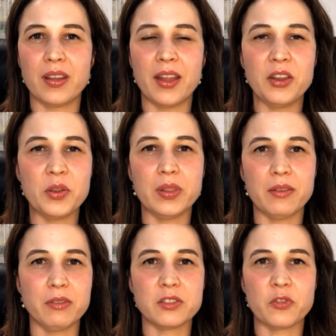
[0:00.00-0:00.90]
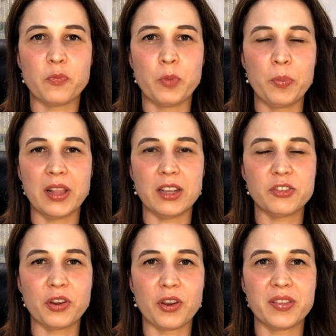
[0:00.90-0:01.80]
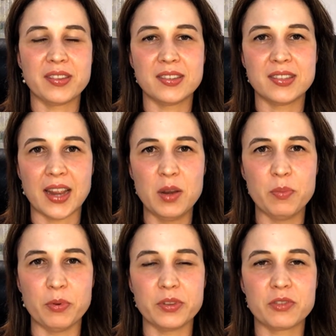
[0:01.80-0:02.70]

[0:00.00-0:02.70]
annual levels of population growth is sustainable.